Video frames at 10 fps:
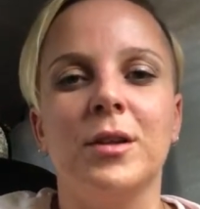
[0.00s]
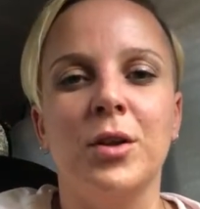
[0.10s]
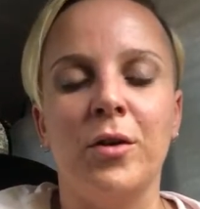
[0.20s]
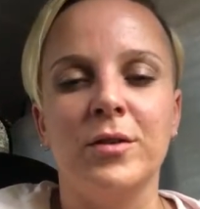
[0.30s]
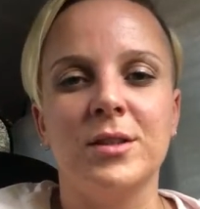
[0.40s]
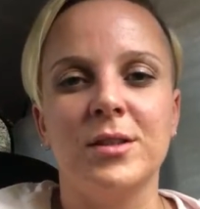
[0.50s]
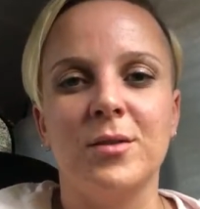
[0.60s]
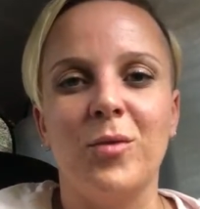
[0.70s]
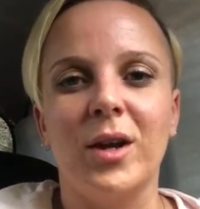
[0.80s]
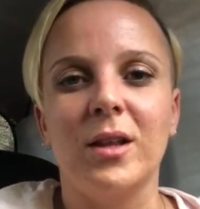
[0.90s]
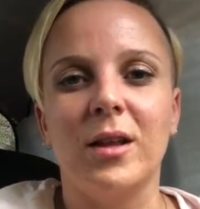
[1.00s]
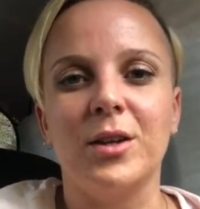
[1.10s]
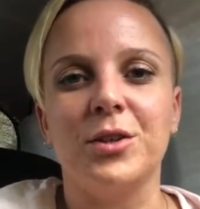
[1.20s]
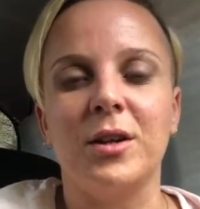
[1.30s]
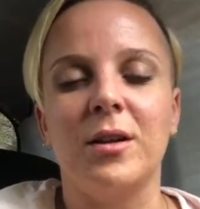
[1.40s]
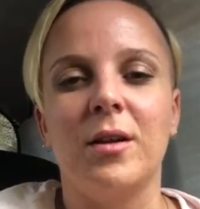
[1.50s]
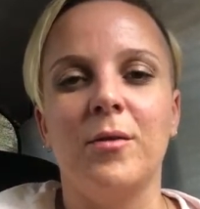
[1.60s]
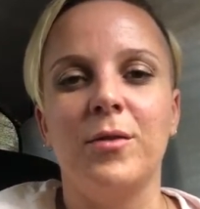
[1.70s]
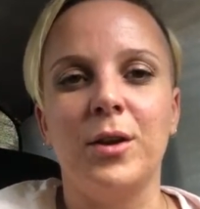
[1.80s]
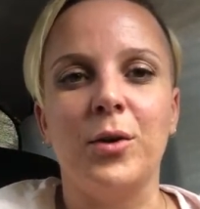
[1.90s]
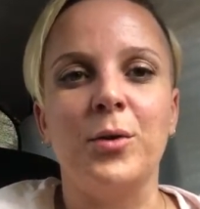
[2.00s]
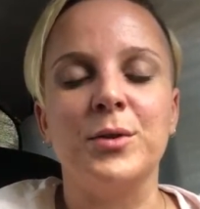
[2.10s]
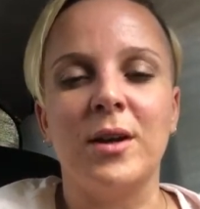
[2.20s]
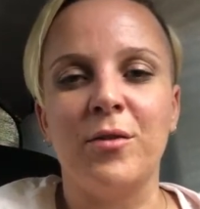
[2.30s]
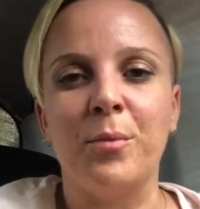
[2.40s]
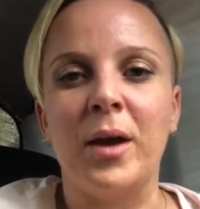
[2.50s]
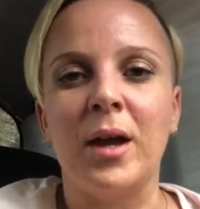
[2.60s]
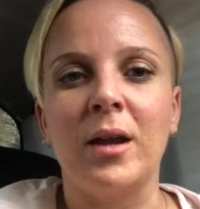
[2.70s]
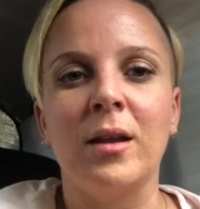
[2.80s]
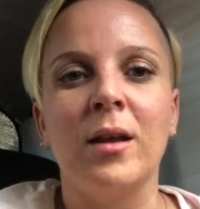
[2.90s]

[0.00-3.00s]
the nervous system regulation videos I've made